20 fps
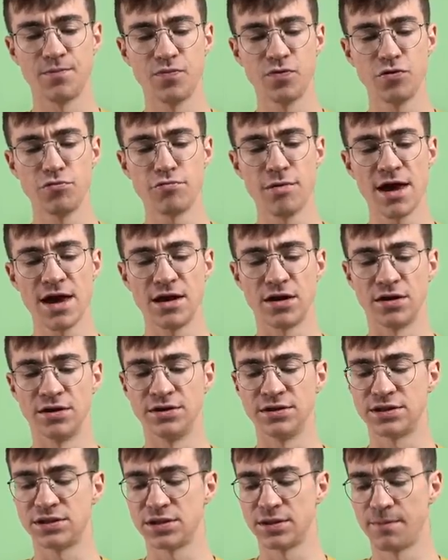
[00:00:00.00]
the
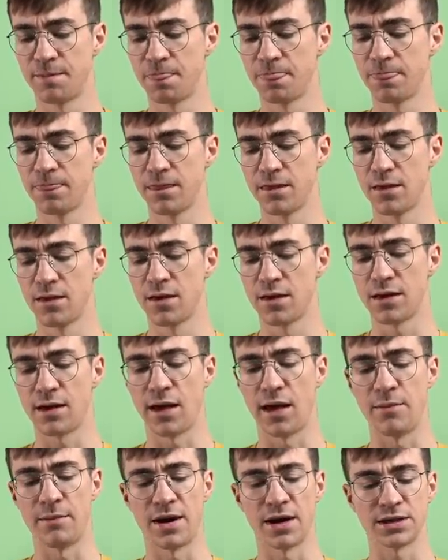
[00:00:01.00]
Redant
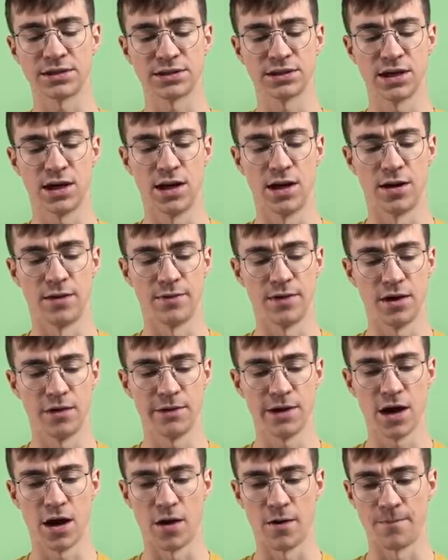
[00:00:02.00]
Game Axe Color. Here we
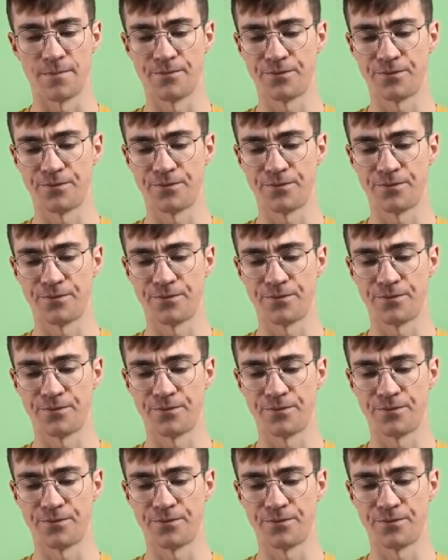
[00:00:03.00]
go.